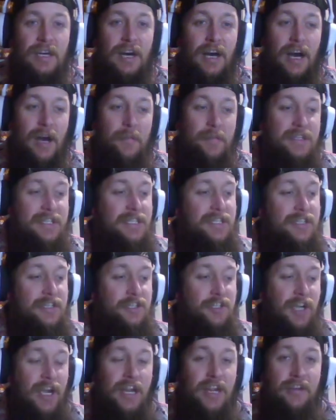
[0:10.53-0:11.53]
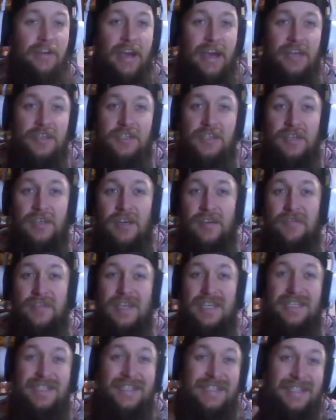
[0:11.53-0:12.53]
Um, this is a shiny reaction of
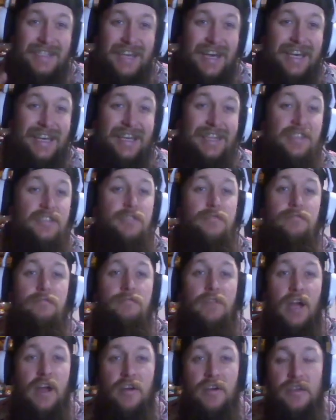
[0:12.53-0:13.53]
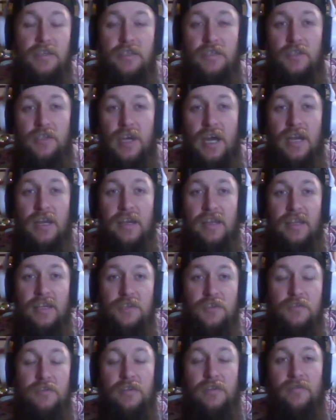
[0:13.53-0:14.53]
the second rarest shiny
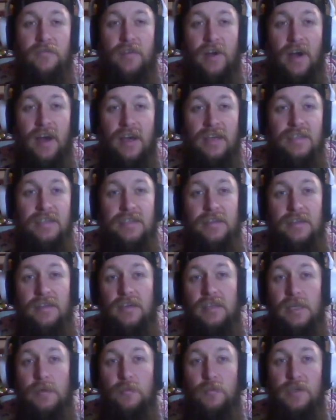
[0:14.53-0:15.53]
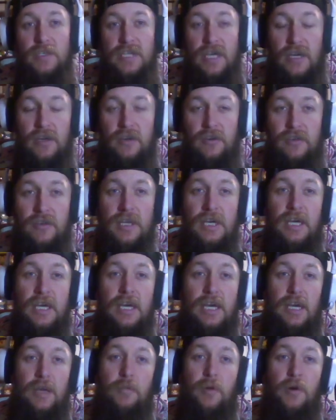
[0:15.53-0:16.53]
that you can find in the Glimwood Tangle
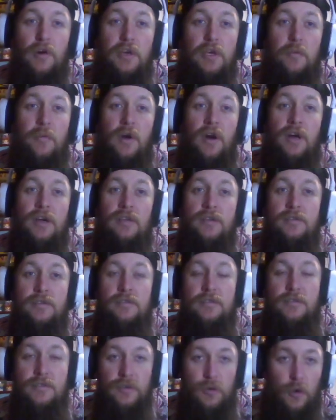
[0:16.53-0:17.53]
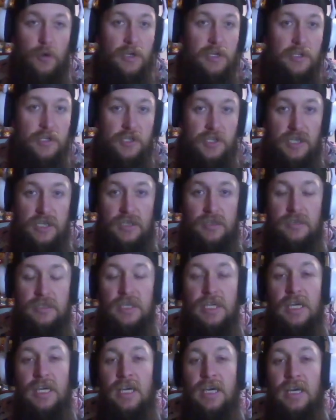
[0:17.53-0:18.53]
in Pokemon Sword and Shield.
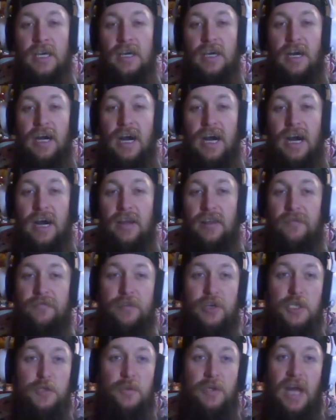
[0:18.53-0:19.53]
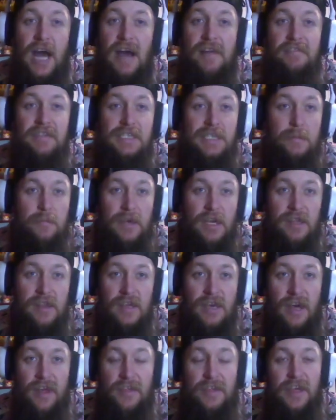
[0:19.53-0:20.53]
Uh, the first one obviously being
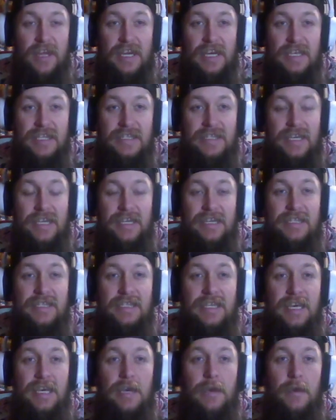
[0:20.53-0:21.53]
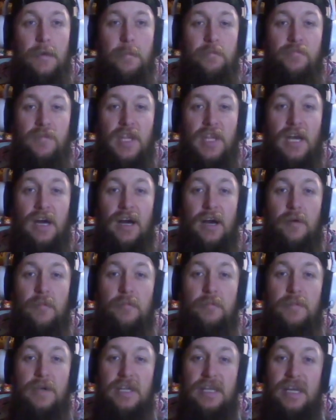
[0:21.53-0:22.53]
the authentic Sinistea,
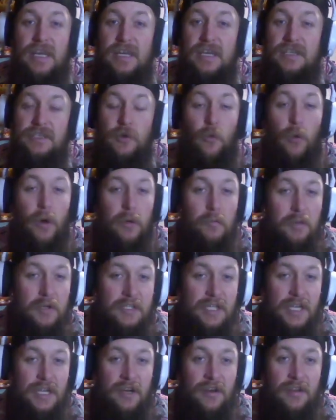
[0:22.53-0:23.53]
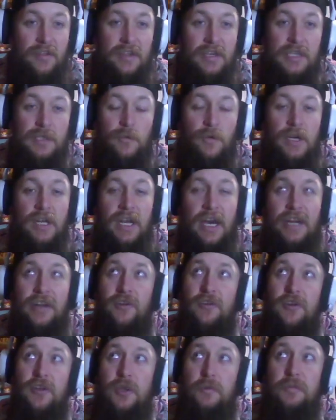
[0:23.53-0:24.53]
um, being that it's a one percenter. This one, I
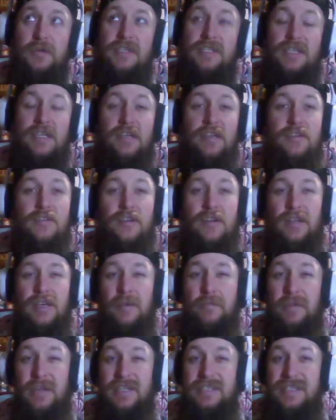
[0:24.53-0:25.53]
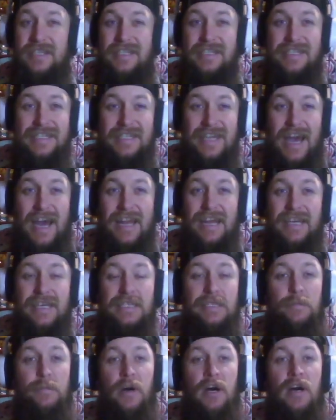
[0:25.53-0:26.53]
don't know the percentage on it, but it's a static
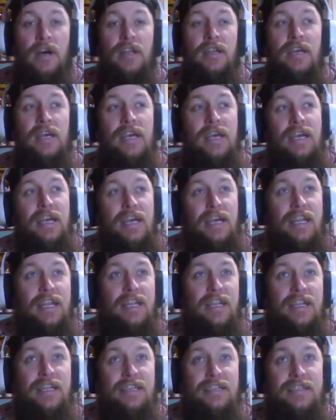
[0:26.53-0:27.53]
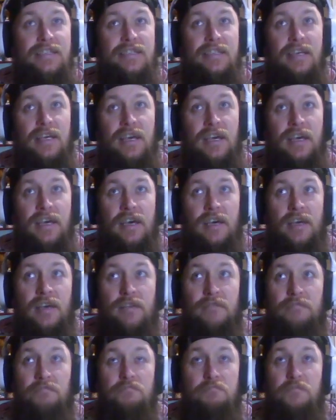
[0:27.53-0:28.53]
spawn, and it is
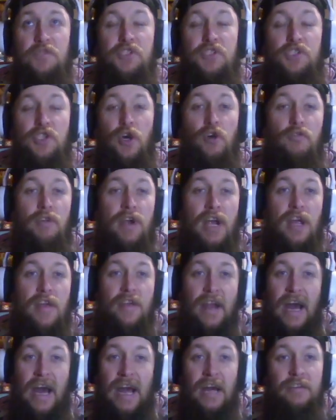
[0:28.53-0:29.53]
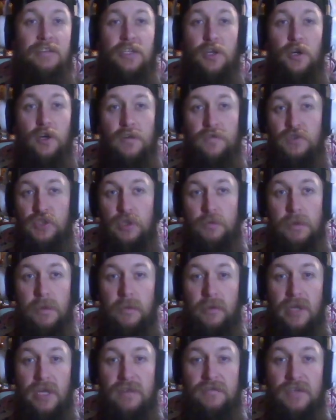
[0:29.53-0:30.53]
so rare that I only know of two
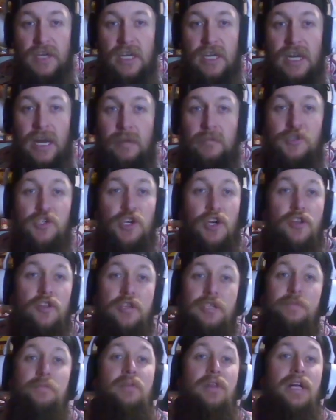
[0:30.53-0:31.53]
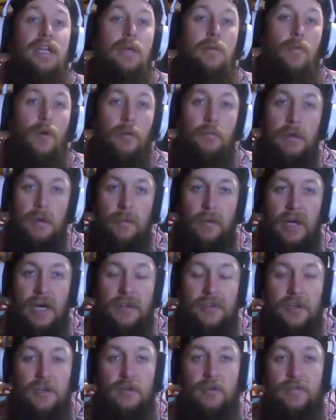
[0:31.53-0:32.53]
people have done it. I'm sure there's plenty more people
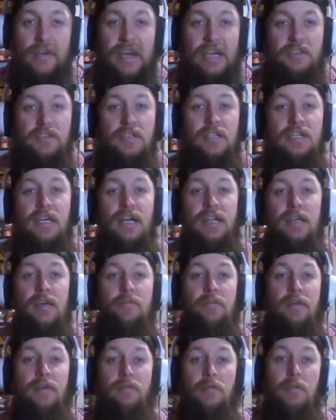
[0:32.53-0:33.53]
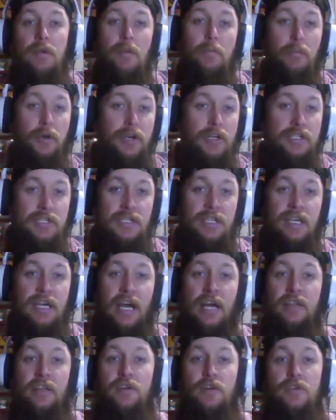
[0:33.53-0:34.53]
out there who have actually done it, but for me personally,
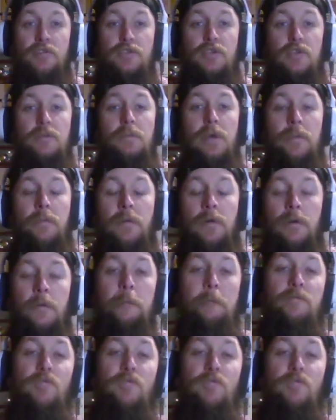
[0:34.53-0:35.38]
I only know two people.